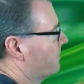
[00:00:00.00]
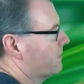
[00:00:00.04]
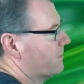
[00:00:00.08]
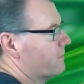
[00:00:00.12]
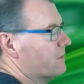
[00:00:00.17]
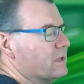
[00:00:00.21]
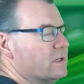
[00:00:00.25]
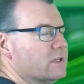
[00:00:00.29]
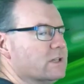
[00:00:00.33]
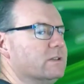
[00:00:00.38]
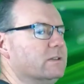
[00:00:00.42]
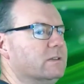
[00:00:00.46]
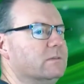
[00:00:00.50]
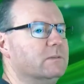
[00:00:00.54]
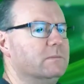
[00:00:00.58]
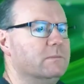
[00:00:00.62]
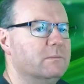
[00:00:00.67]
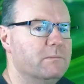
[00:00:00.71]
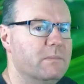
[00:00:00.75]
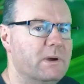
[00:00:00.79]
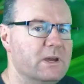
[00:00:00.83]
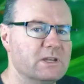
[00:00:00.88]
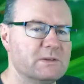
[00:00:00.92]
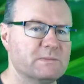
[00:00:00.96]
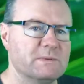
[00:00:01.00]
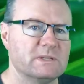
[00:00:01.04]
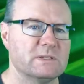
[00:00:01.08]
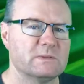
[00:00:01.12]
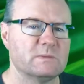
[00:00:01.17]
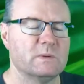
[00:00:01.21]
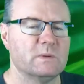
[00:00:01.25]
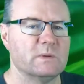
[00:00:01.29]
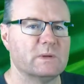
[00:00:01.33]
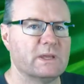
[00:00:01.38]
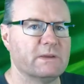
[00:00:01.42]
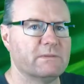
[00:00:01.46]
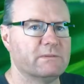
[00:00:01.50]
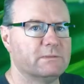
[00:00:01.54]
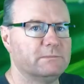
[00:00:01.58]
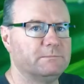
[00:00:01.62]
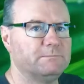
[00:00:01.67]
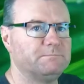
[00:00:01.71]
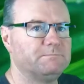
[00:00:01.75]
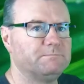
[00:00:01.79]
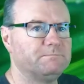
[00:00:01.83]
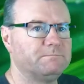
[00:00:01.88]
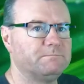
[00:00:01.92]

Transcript: the original measurements we were given.